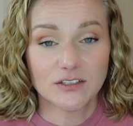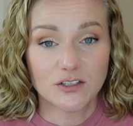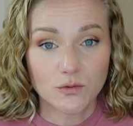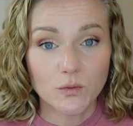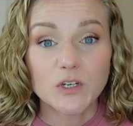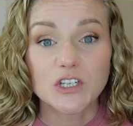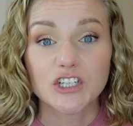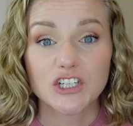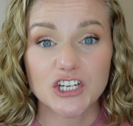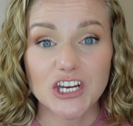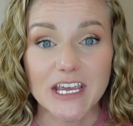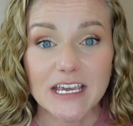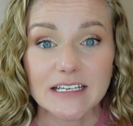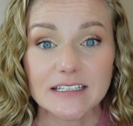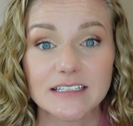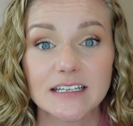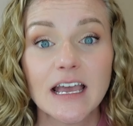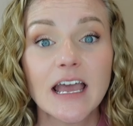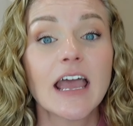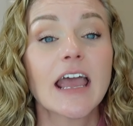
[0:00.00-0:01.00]
Swiss
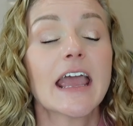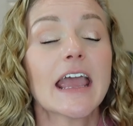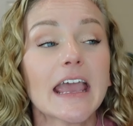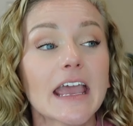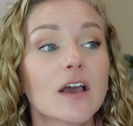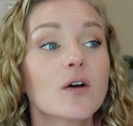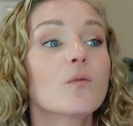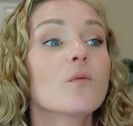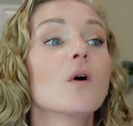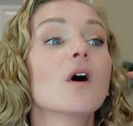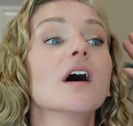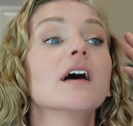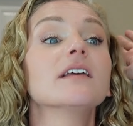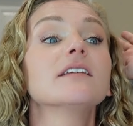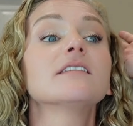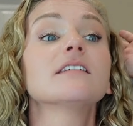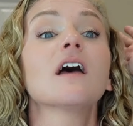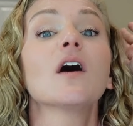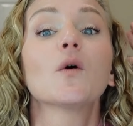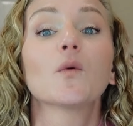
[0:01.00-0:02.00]
cheese. It
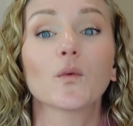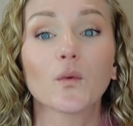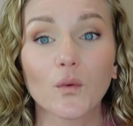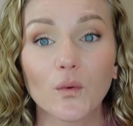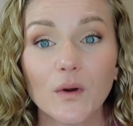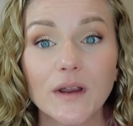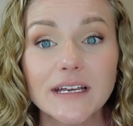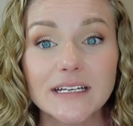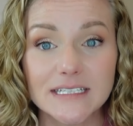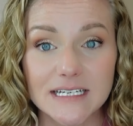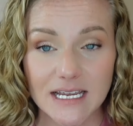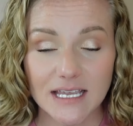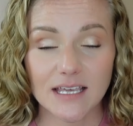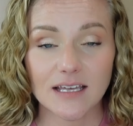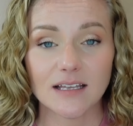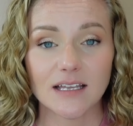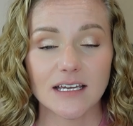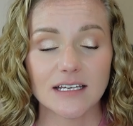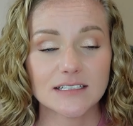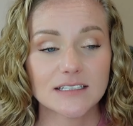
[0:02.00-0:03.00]
was
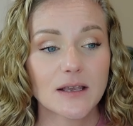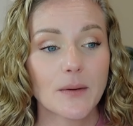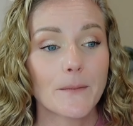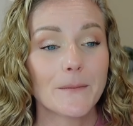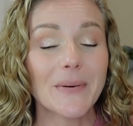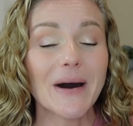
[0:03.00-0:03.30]
ridiculous.